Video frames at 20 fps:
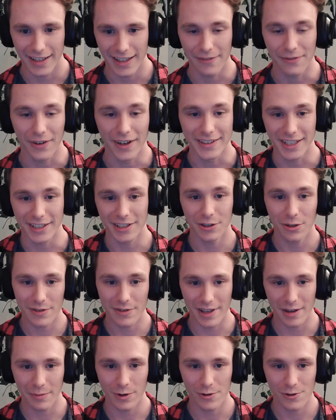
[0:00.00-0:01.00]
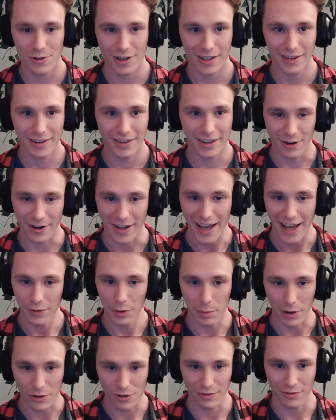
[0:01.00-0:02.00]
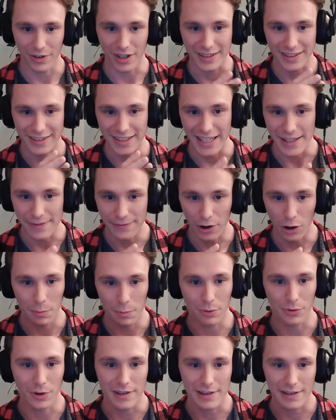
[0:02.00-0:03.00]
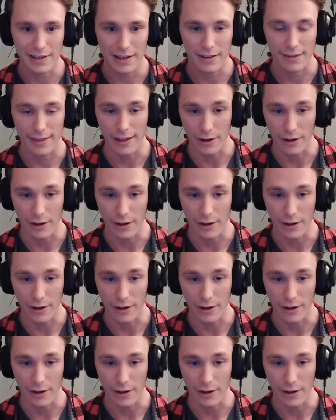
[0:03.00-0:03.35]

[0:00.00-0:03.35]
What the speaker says: If I did use Embergen, they have a bunch of like default presets that